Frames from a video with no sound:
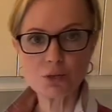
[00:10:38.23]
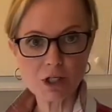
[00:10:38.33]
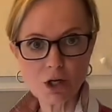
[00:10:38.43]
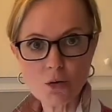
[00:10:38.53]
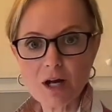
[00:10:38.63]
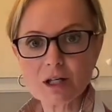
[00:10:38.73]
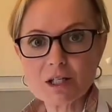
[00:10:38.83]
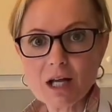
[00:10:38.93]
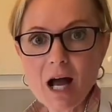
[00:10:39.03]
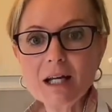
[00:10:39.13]
really quick
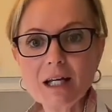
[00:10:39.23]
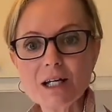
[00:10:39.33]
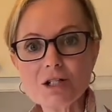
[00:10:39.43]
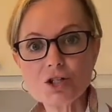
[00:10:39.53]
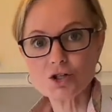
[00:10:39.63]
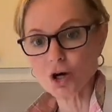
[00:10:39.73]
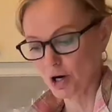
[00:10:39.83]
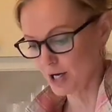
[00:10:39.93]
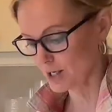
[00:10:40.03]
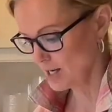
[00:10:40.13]
to kind of get us
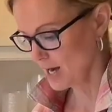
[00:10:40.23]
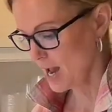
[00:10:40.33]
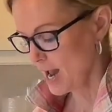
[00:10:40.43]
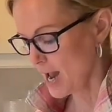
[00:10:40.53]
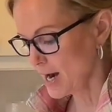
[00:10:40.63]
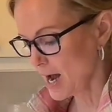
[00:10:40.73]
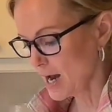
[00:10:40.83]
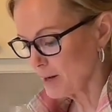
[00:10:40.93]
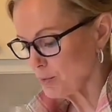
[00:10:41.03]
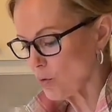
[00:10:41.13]
started. And
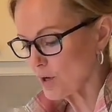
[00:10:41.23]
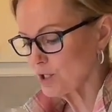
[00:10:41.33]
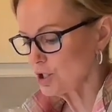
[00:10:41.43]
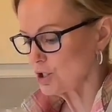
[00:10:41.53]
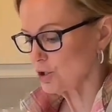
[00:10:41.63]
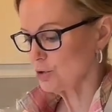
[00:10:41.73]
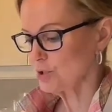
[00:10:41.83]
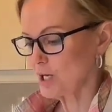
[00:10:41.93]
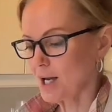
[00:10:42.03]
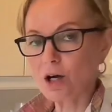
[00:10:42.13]
I am going to
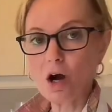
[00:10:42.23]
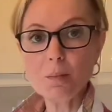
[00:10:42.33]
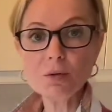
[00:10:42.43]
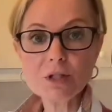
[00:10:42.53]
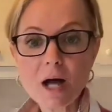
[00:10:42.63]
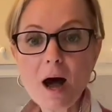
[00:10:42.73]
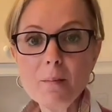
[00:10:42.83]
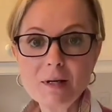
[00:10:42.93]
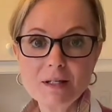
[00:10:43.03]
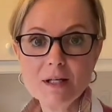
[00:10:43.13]
take a couple of
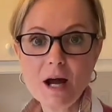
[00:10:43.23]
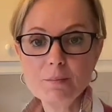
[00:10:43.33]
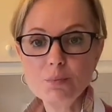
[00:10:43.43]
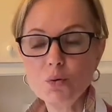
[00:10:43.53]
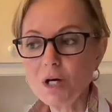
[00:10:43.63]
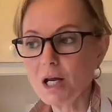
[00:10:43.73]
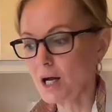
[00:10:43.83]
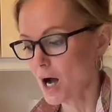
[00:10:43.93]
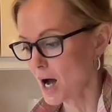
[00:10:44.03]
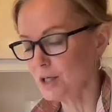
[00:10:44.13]
toppings that I'm
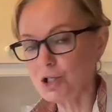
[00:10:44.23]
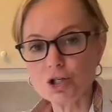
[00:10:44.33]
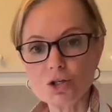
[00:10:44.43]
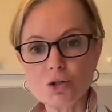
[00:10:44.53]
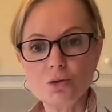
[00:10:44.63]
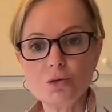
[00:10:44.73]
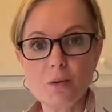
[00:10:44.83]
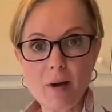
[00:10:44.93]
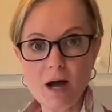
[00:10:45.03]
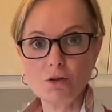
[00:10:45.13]
putting onto the
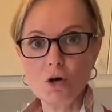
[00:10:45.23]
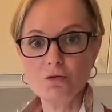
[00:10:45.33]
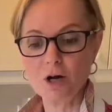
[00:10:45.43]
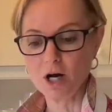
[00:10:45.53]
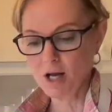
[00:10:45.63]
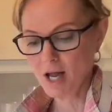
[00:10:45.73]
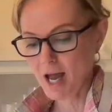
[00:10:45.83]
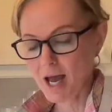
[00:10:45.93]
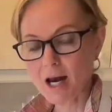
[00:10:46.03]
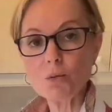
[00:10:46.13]
pavlova,
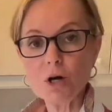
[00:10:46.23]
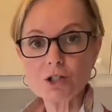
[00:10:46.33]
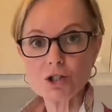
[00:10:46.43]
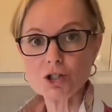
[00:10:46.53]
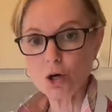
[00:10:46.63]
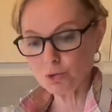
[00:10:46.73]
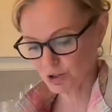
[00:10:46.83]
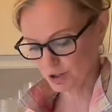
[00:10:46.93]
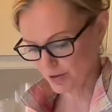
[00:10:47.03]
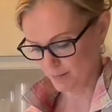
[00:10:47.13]
and I want to
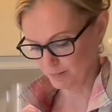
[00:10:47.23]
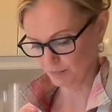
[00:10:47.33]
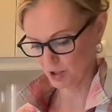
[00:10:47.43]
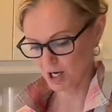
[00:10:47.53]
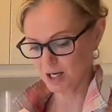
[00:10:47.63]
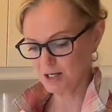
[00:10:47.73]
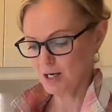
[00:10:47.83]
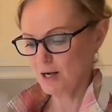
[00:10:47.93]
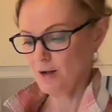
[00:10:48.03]
toast them, okay?